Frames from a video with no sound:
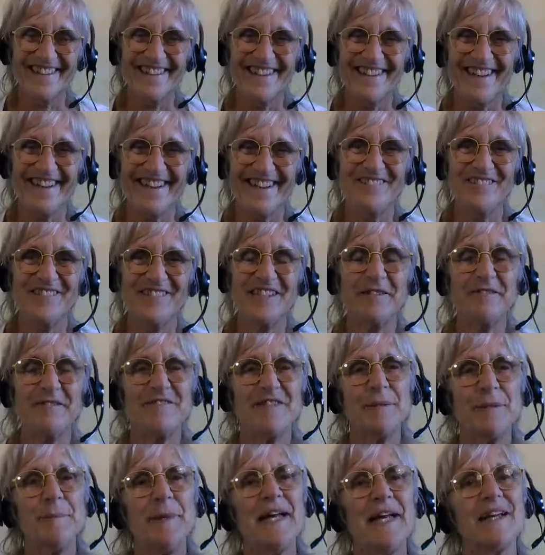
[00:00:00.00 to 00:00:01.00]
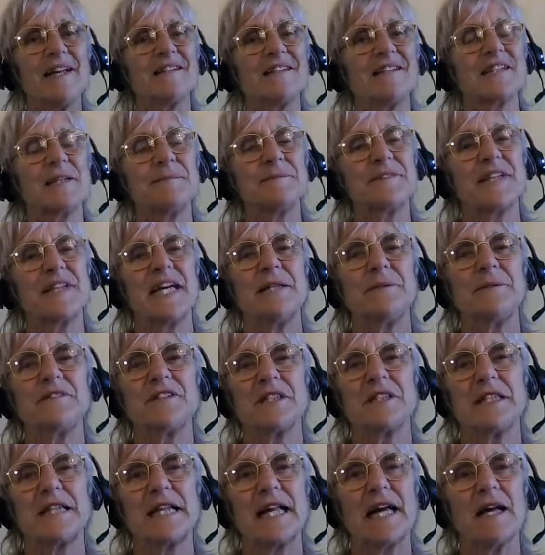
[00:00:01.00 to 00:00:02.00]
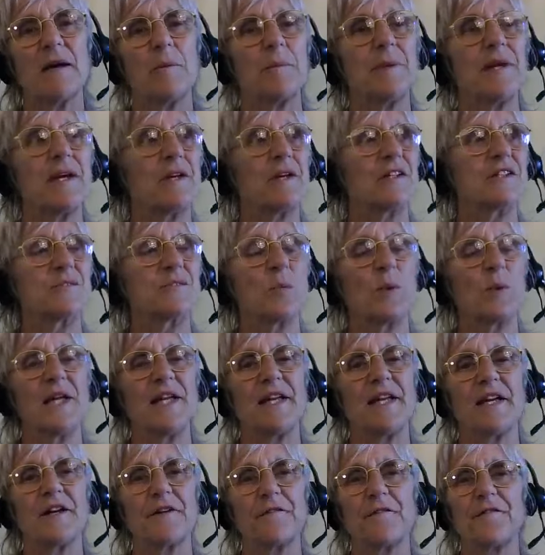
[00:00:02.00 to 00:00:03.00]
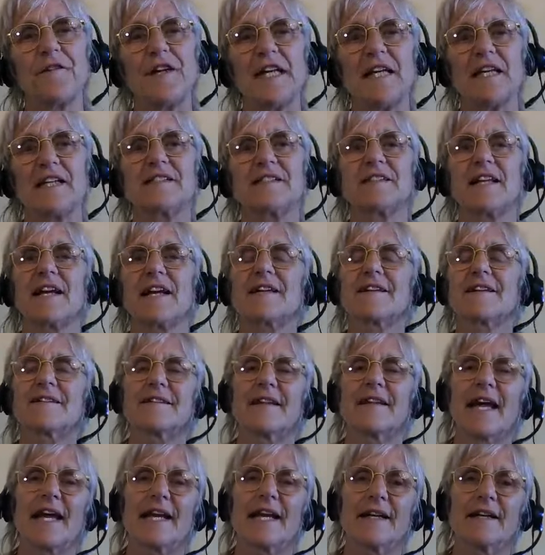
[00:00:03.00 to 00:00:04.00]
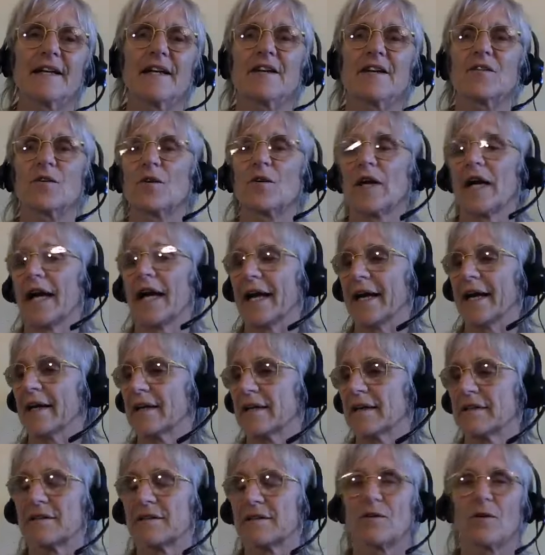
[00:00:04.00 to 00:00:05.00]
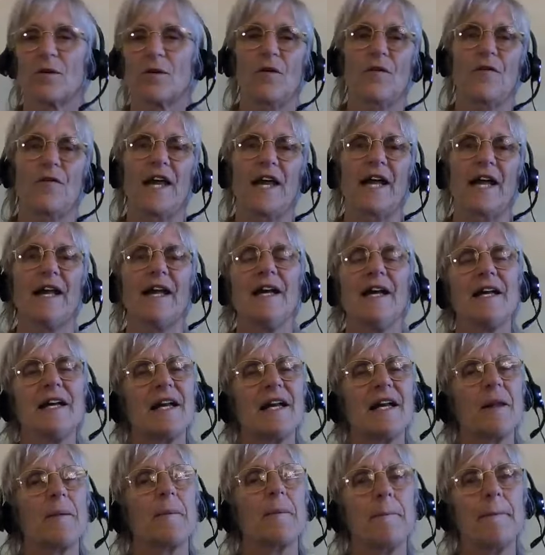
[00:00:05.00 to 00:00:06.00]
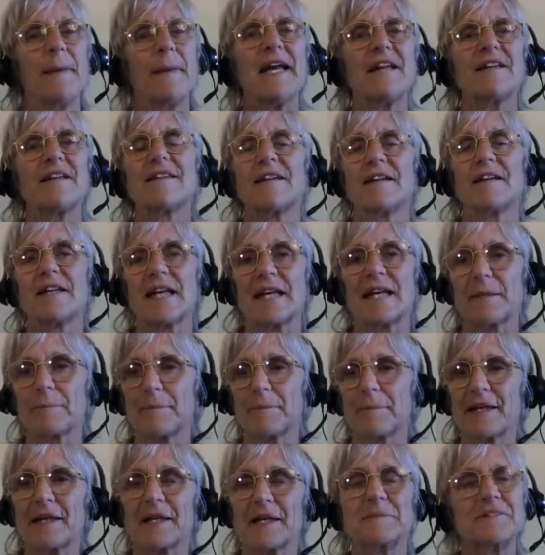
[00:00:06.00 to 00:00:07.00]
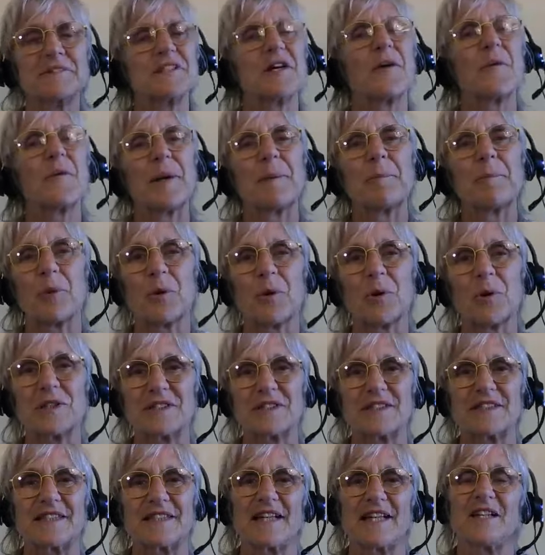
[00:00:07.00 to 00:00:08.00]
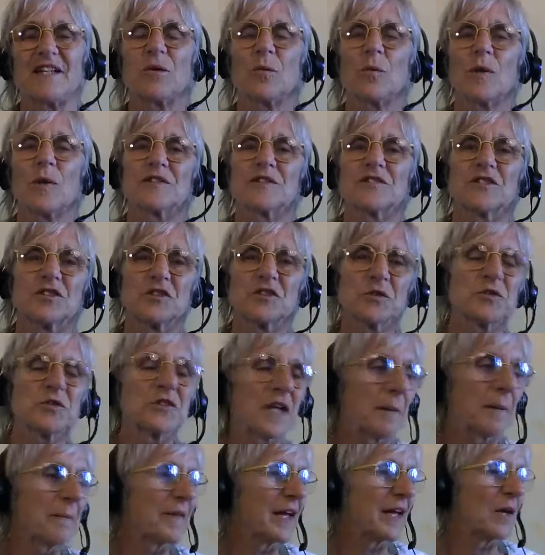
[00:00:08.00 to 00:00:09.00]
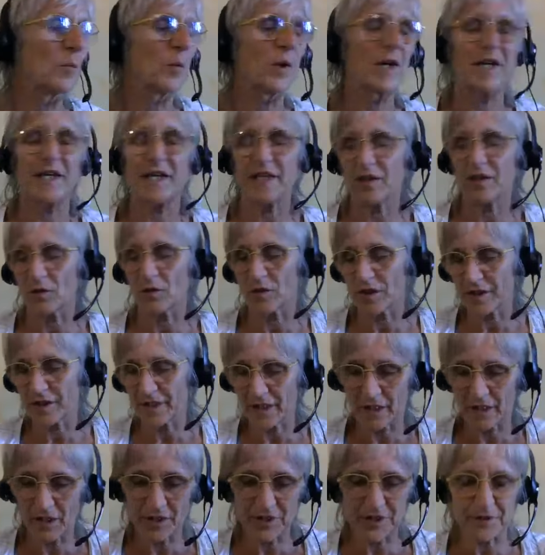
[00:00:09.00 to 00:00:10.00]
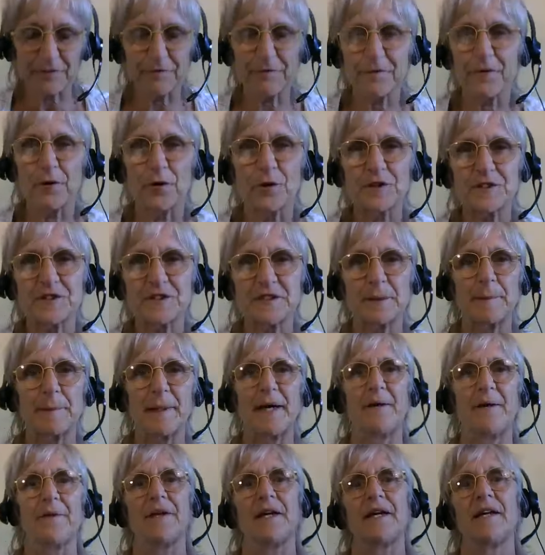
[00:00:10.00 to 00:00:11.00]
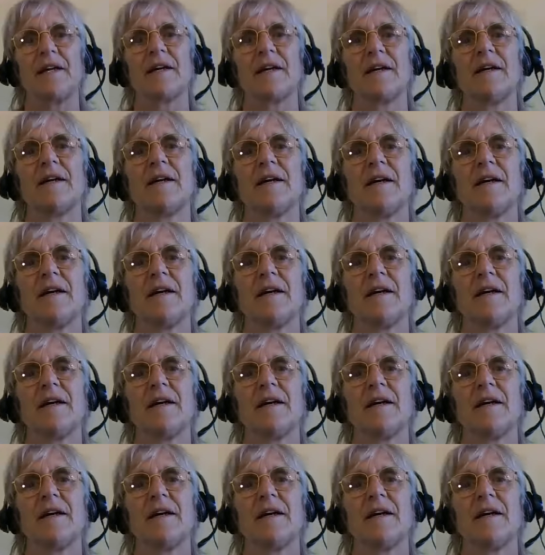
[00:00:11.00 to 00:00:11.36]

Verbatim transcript: yeah, we, we make sometimes that because when there are feelings like sadness or anger, all that, that makes that becomes so important and you want to do something with it, or there are a lot of thoughts about it,